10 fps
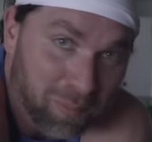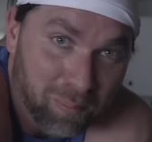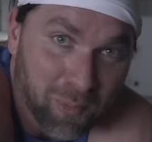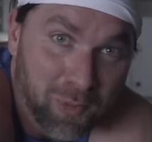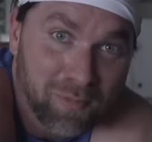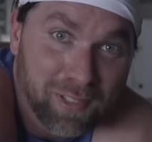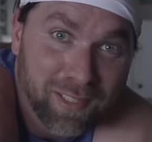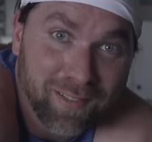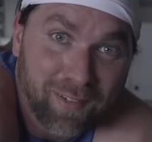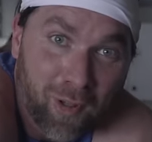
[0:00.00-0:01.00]

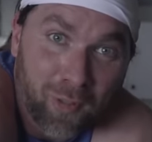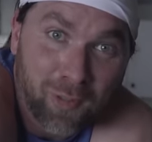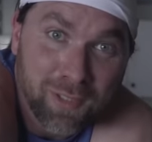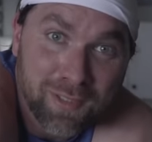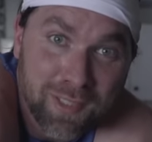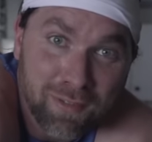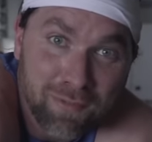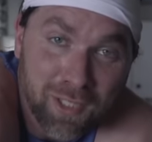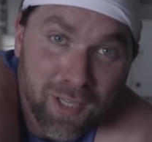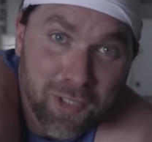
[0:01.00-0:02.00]
moving all these
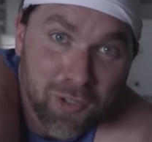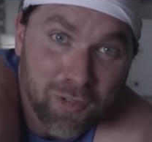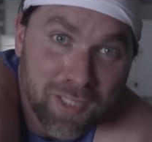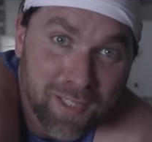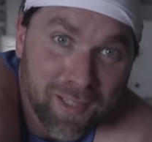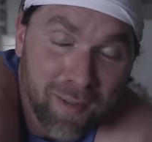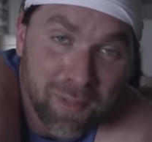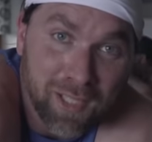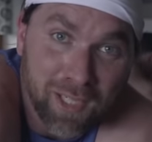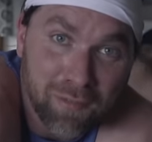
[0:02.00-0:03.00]
different countries, then
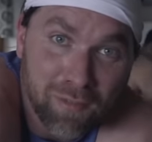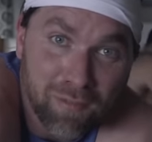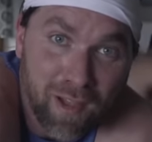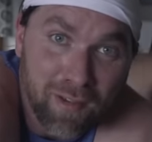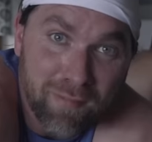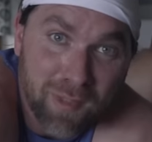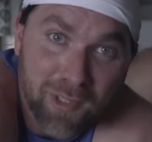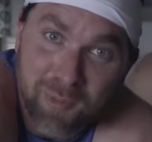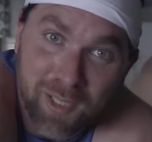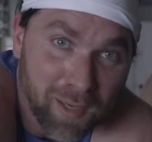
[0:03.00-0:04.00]
coming here for five
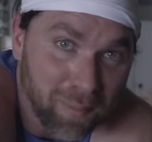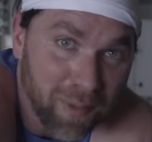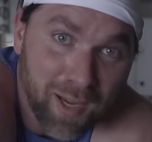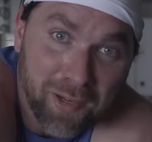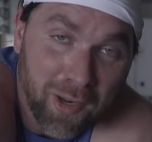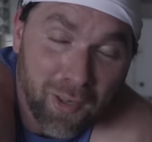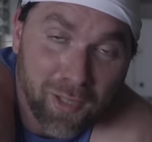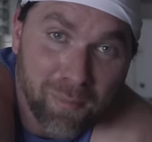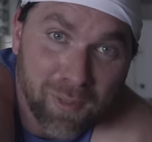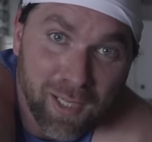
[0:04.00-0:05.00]
months, we gotta pack it all
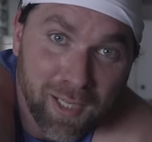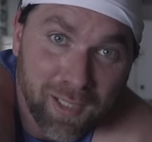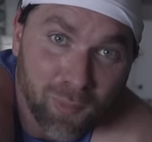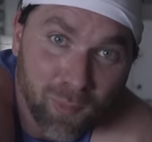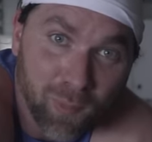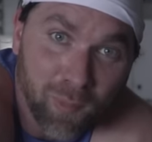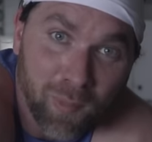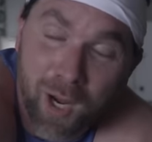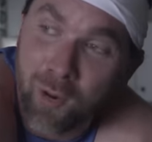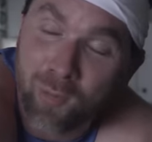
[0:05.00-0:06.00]
up again, and
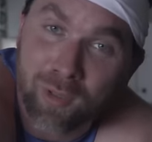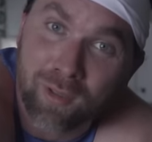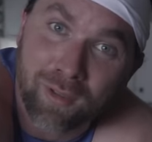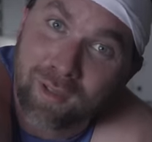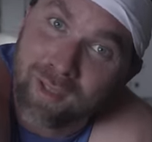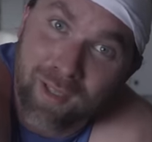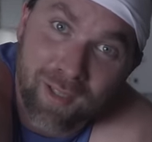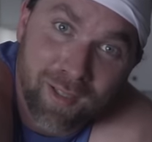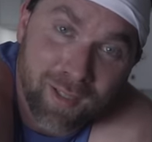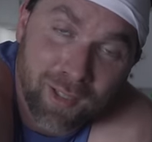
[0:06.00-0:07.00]
now we're
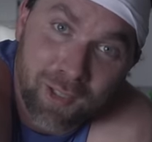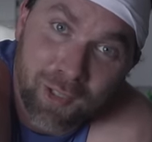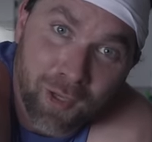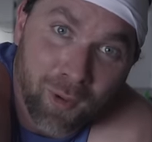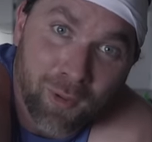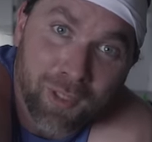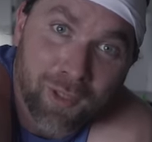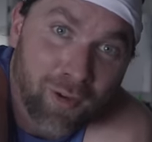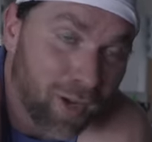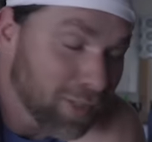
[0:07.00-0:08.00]
going
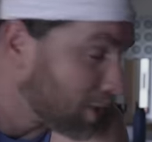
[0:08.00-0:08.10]
across